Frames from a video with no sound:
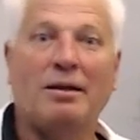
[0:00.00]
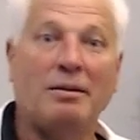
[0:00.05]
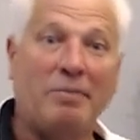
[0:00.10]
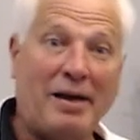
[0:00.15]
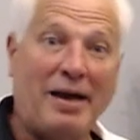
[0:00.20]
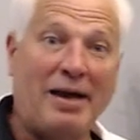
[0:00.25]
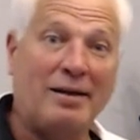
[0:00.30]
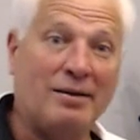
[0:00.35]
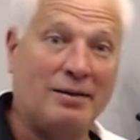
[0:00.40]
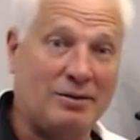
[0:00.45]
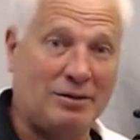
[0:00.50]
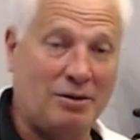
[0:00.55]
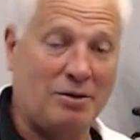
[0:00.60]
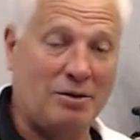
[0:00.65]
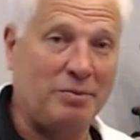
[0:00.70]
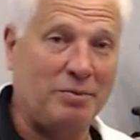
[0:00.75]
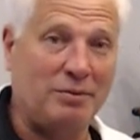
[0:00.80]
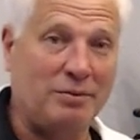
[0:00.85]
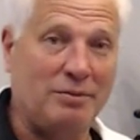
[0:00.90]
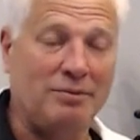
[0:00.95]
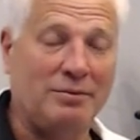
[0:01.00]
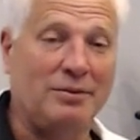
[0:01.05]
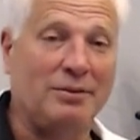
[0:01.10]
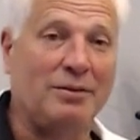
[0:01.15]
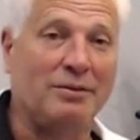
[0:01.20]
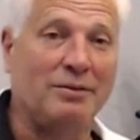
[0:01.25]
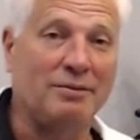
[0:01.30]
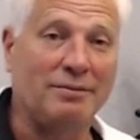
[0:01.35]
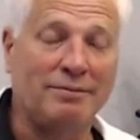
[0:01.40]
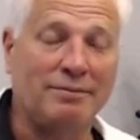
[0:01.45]
path is open, you
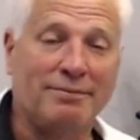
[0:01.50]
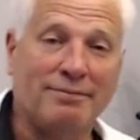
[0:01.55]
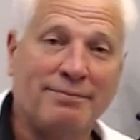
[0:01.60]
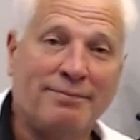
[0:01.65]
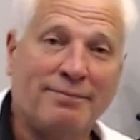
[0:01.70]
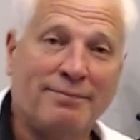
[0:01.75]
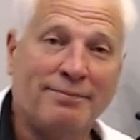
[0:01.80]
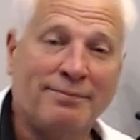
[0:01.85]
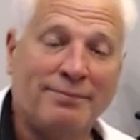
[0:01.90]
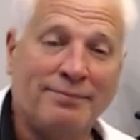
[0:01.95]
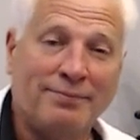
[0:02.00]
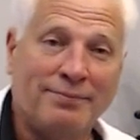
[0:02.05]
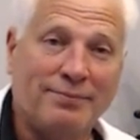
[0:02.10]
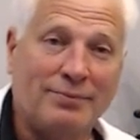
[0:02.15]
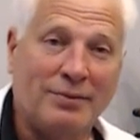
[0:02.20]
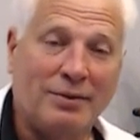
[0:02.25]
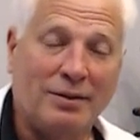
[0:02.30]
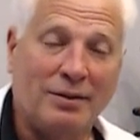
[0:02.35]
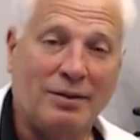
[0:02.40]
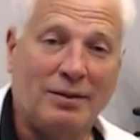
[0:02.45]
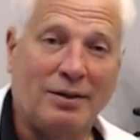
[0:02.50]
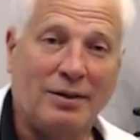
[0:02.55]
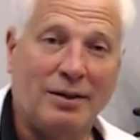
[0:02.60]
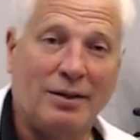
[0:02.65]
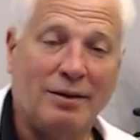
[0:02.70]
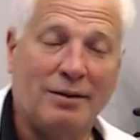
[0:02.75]
know, and